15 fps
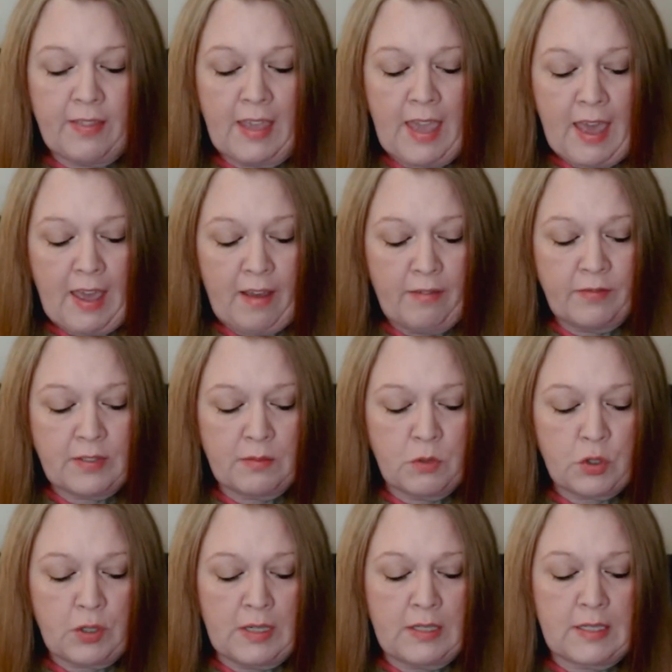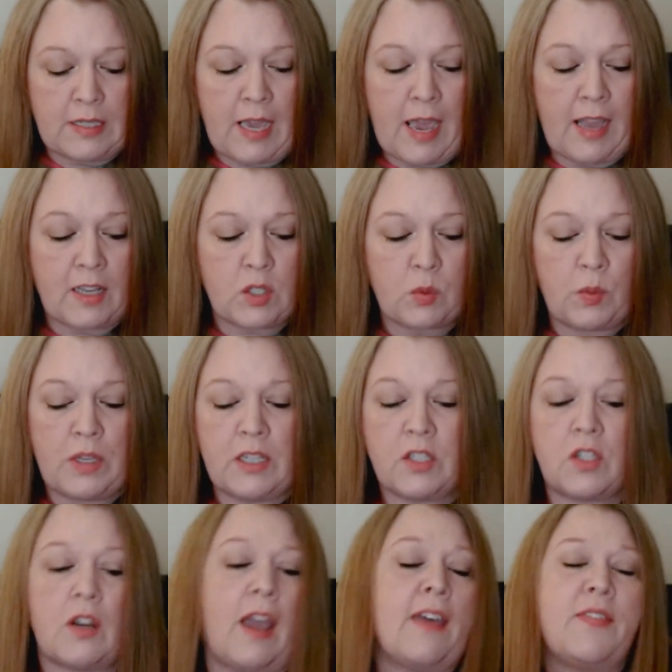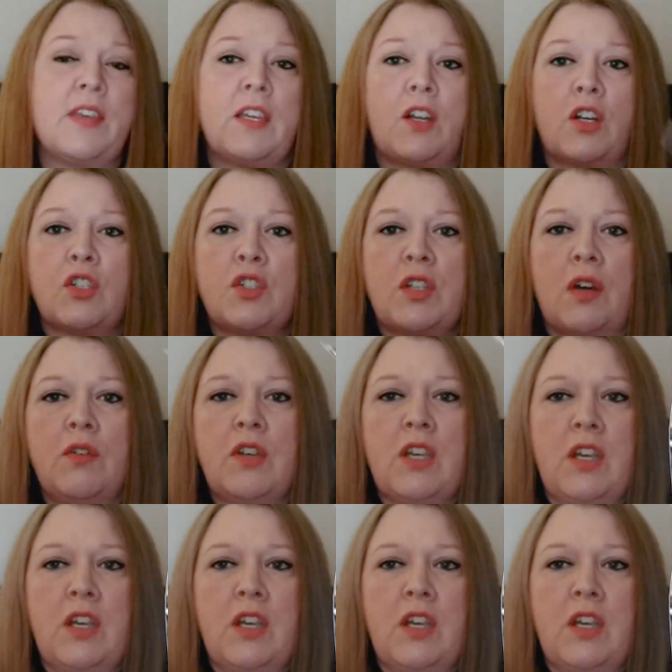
they have some treat sacks, which I think are so